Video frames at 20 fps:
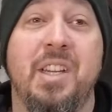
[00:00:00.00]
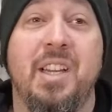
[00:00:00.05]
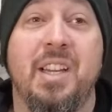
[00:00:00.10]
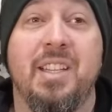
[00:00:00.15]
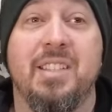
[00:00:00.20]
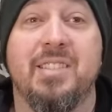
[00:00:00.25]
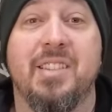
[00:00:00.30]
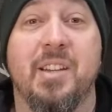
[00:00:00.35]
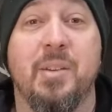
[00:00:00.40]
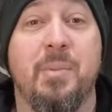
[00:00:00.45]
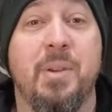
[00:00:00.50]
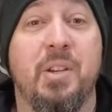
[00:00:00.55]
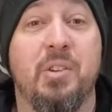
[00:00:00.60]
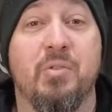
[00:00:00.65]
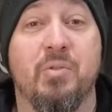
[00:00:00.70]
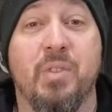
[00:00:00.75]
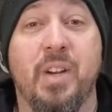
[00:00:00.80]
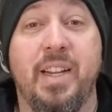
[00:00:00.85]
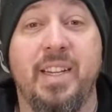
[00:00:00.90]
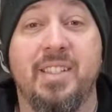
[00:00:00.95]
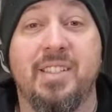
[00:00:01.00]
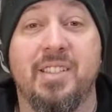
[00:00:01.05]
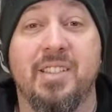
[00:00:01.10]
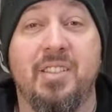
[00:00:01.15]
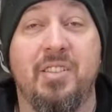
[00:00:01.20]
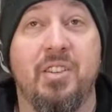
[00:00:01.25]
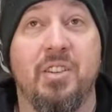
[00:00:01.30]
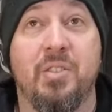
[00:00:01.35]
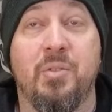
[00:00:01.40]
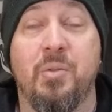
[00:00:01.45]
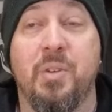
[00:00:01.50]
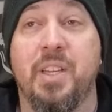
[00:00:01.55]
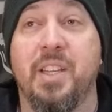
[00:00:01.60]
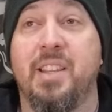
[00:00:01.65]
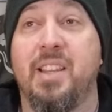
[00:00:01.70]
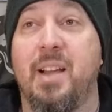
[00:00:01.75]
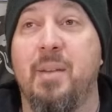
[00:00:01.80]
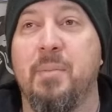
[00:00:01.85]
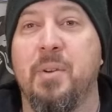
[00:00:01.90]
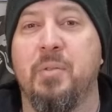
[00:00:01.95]
It's gonna be great to cook with.
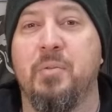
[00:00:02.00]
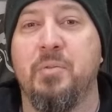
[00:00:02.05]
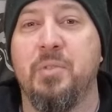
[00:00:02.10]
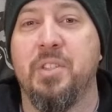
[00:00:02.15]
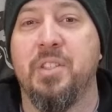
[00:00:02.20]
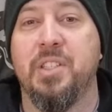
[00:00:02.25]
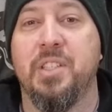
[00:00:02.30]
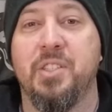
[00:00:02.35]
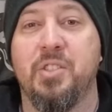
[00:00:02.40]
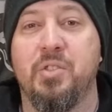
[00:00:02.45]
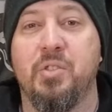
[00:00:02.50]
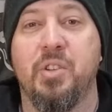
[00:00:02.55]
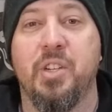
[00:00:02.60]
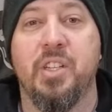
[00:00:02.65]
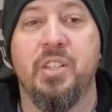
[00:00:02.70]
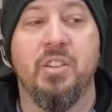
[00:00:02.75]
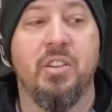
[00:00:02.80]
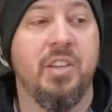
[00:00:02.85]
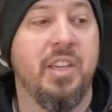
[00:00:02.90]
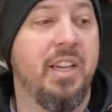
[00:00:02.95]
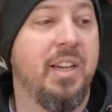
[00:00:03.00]
I'm gonna really enjoy cooking.